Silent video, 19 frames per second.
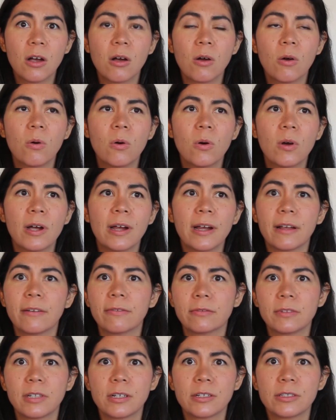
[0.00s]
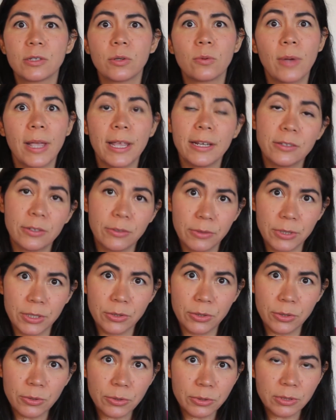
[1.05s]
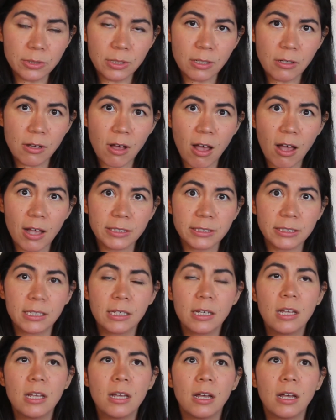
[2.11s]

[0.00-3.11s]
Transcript: or if there's a way to reduce the cost.